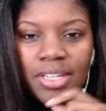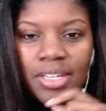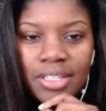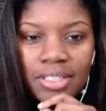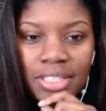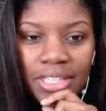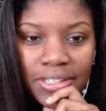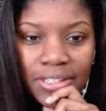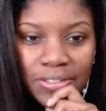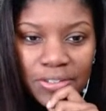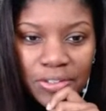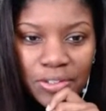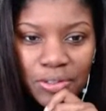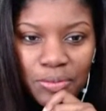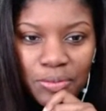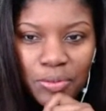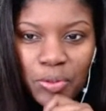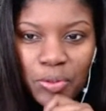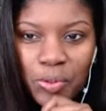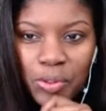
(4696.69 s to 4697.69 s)
yes, and
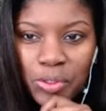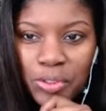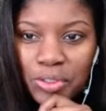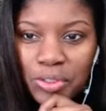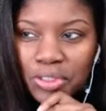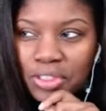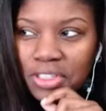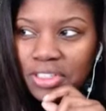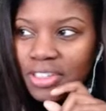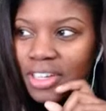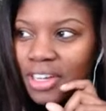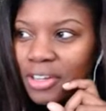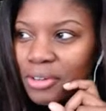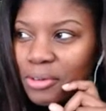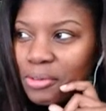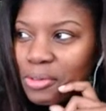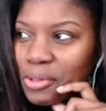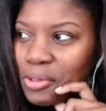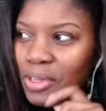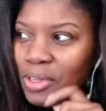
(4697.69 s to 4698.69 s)
of course, I
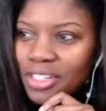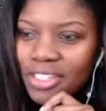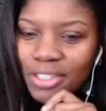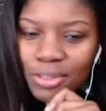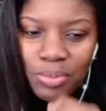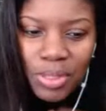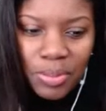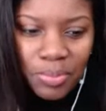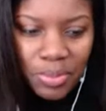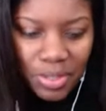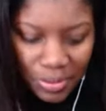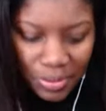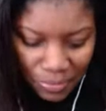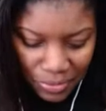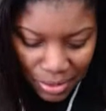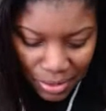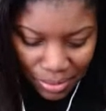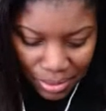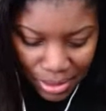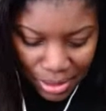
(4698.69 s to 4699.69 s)
don't know. I guess maybe if
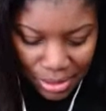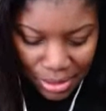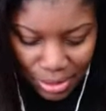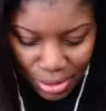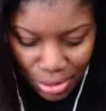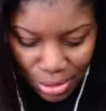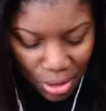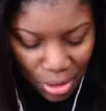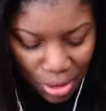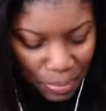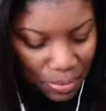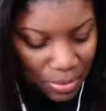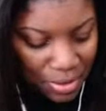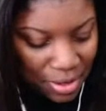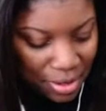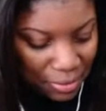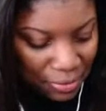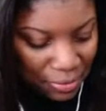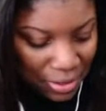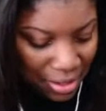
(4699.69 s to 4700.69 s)
the lid is sharp
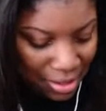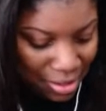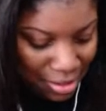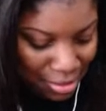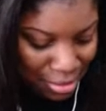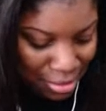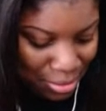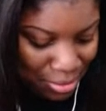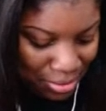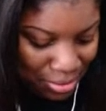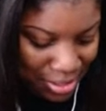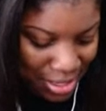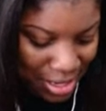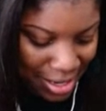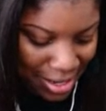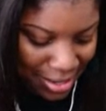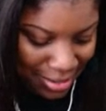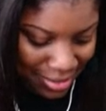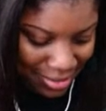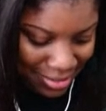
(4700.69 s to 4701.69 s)
enough, I can use
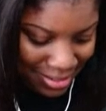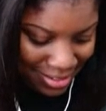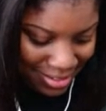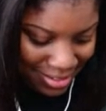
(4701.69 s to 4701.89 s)
that.